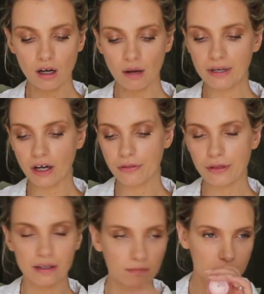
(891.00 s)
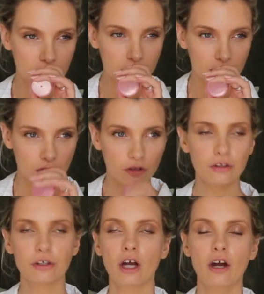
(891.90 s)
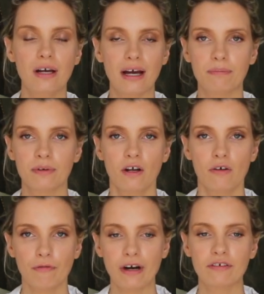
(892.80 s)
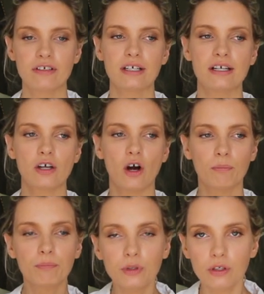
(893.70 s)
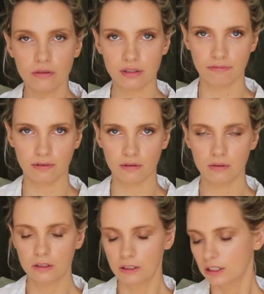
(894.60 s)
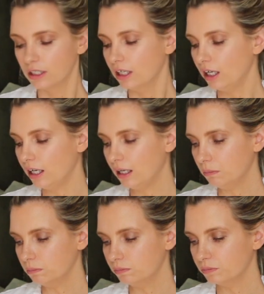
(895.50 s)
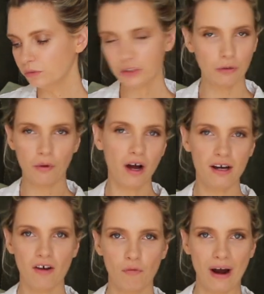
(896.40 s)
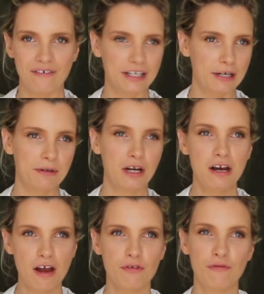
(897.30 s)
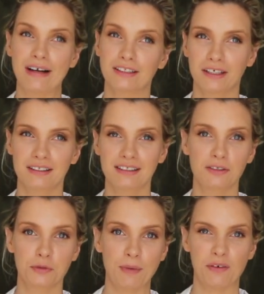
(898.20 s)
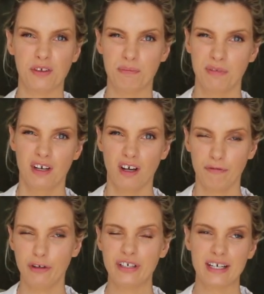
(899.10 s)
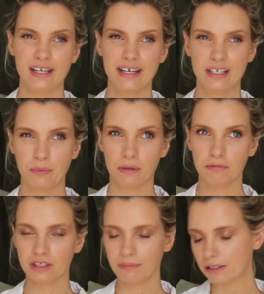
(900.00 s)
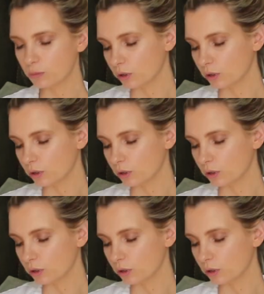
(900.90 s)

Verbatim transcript: I mean, I think that the Colab fragrances are beautiful. Um, so I love wearing them, and I love the fact that I can still smell them a few days later when I'm just about